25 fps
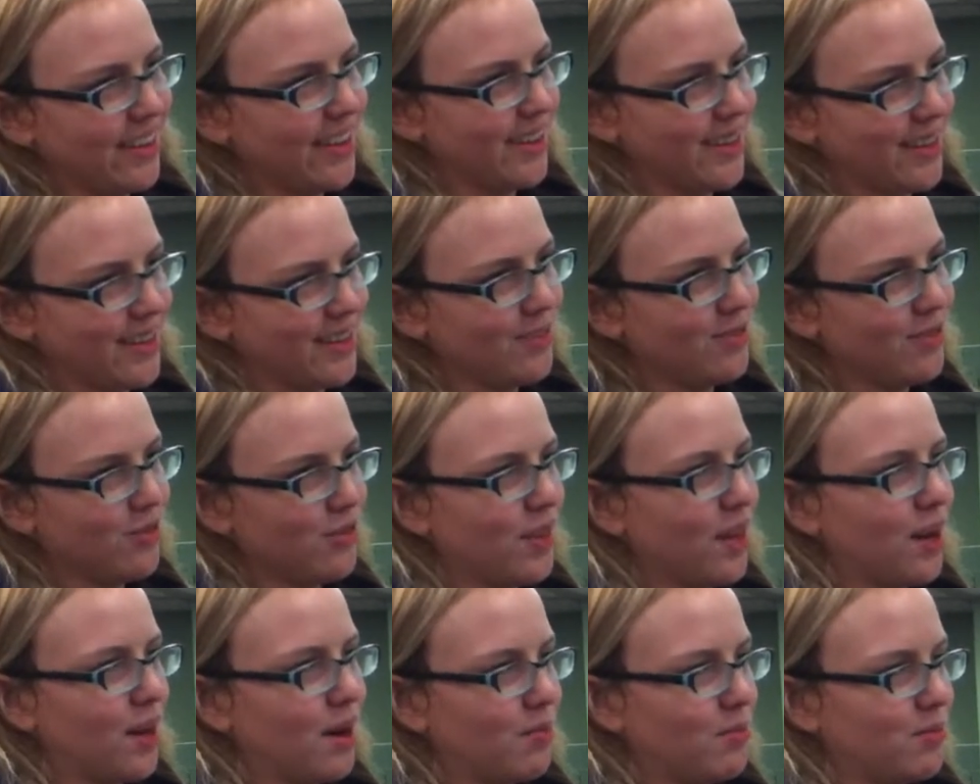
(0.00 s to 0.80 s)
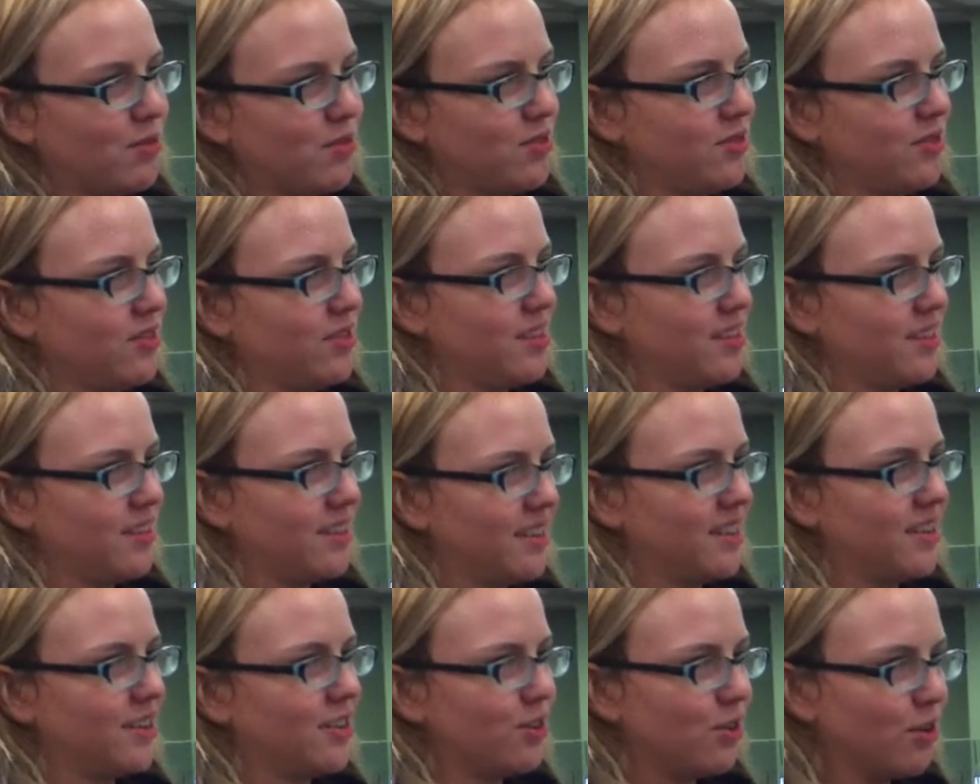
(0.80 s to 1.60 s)
It gives you that opportunity
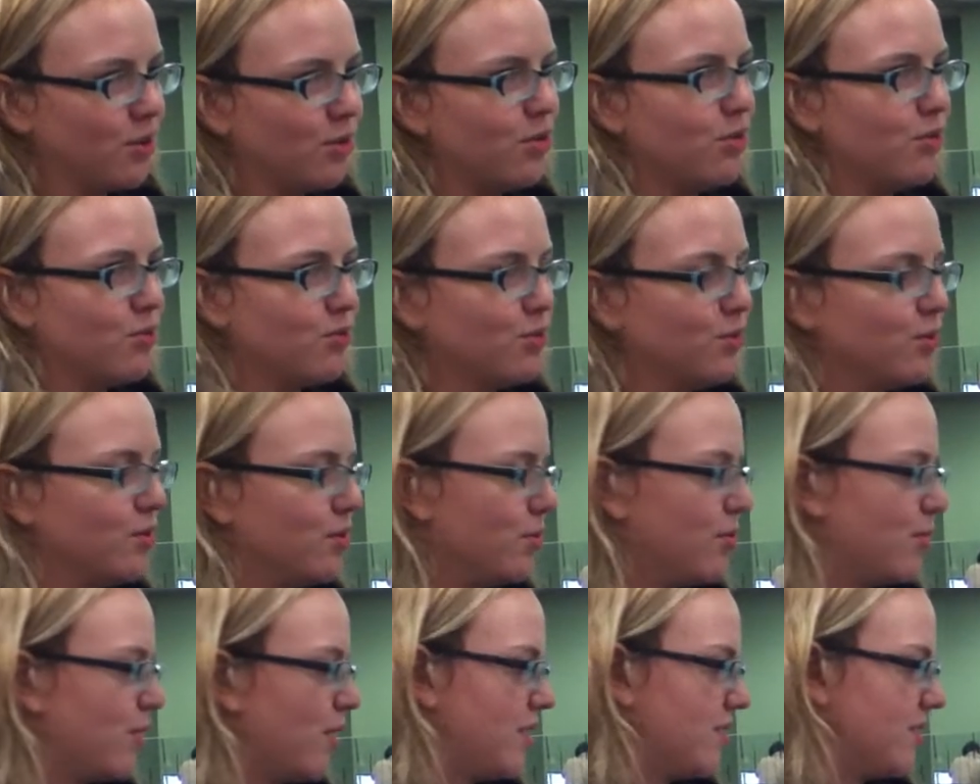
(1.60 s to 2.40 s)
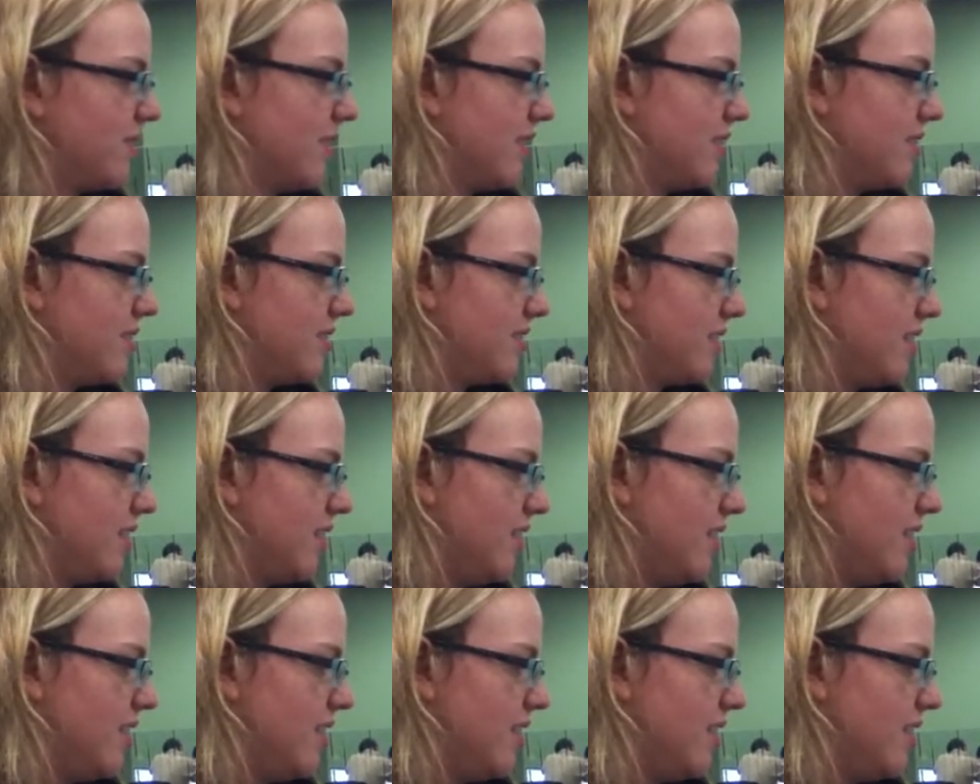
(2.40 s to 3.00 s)
to go through the process.